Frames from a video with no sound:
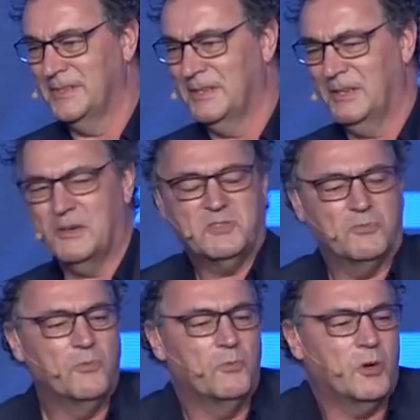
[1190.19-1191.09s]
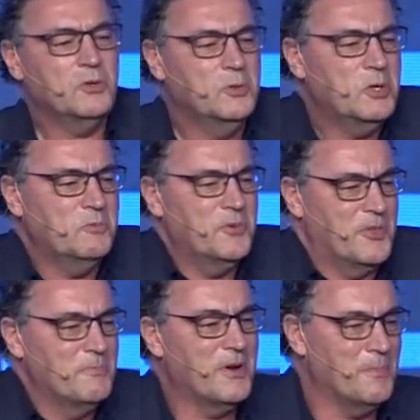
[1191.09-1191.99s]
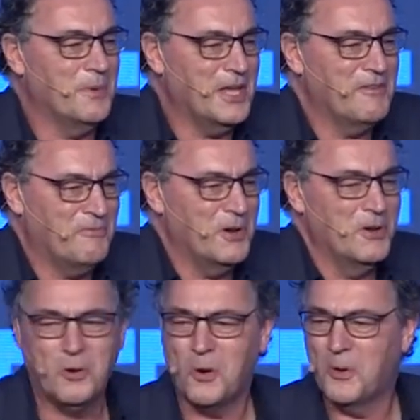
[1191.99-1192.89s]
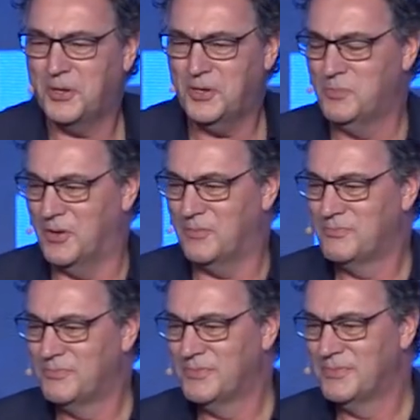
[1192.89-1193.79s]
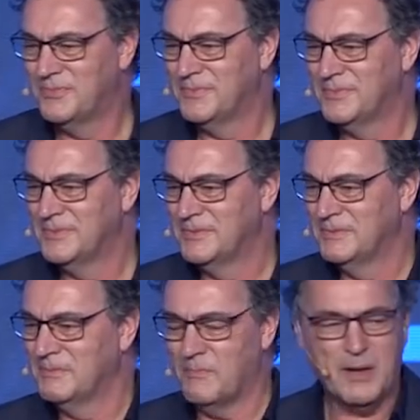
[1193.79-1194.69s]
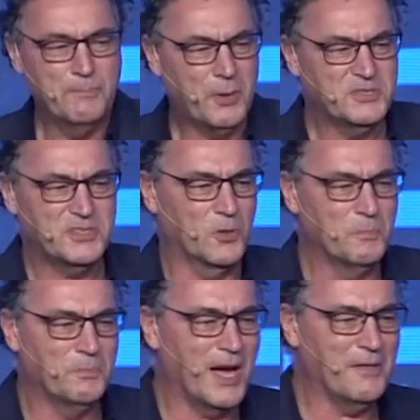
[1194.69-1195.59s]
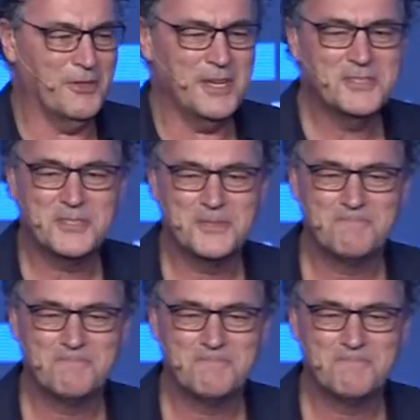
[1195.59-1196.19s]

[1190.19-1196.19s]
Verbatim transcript: Because what good would the money be if we're no longer human? I mean, bots don't buy things.